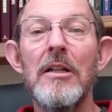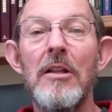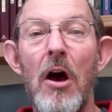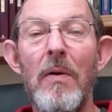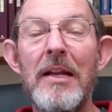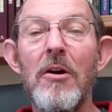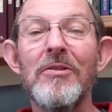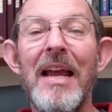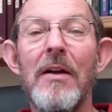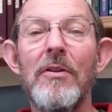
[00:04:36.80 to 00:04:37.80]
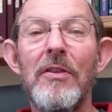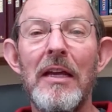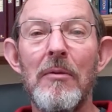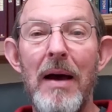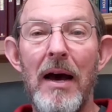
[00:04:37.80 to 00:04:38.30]
No, He knows
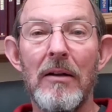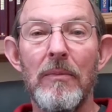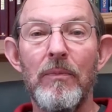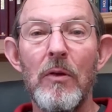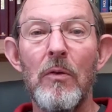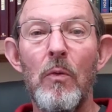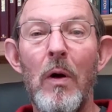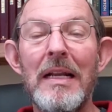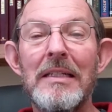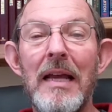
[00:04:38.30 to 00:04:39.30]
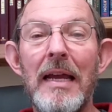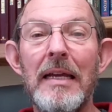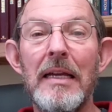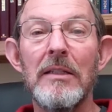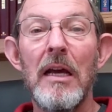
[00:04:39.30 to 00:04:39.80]
everything about them. What He's
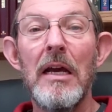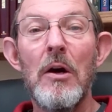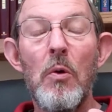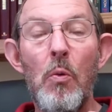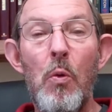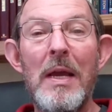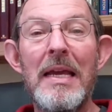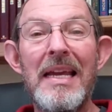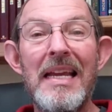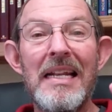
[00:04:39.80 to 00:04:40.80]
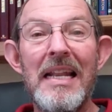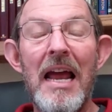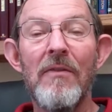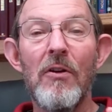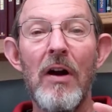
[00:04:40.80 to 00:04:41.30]
saying is, we
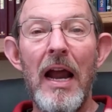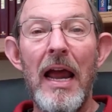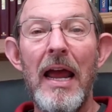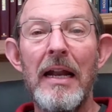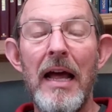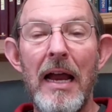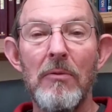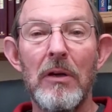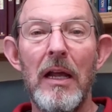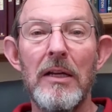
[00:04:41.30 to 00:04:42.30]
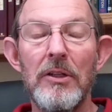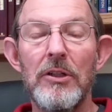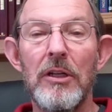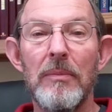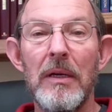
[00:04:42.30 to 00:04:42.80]
never had a
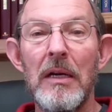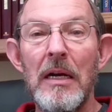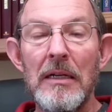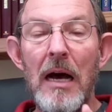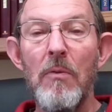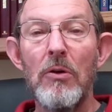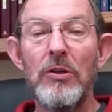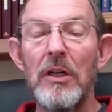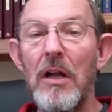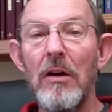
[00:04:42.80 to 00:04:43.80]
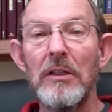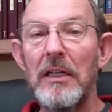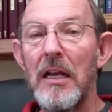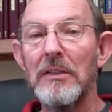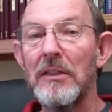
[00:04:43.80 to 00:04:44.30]
relationship. Now, I want you to notice,
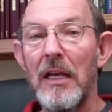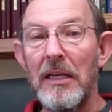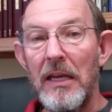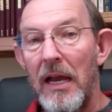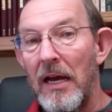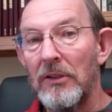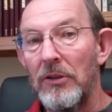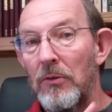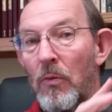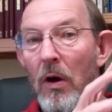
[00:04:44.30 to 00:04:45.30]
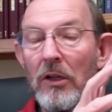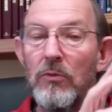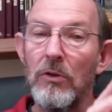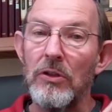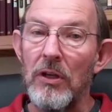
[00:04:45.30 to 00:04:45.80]
He doesn't say, yes, you
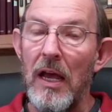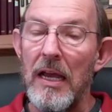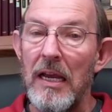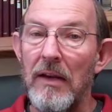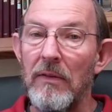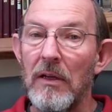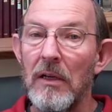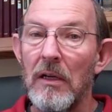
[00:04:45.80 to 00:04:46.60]
once were saved,